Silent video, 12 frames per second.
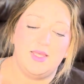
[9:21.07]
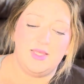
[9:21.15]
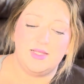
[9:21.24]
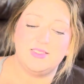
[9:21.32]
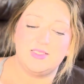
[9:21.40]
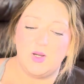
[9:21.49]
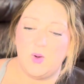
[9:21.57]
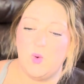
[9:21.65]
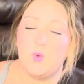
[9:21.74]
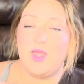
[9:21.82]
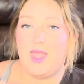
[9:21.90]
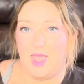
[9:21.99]
It's
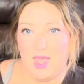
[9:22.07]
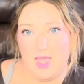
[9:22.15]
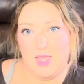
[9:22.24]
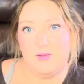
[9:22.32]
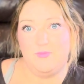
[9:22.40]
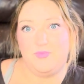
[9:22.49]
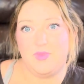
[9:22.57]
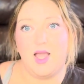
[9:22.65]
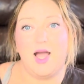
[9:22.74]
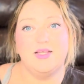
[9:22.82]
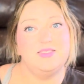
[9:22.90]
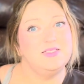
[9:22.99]
okay.
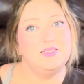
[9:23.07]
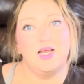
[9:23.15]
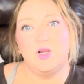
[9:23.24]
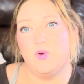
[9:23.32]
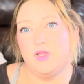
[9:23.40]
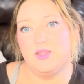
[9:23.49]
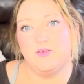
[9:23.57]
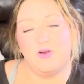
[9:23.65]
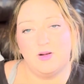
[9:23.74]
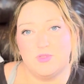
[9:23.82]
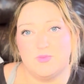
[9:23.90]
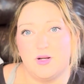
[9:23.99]
I did not quit the
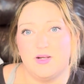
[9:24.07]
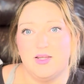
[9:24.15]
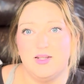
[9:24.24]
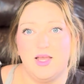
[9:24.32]
farmer's market.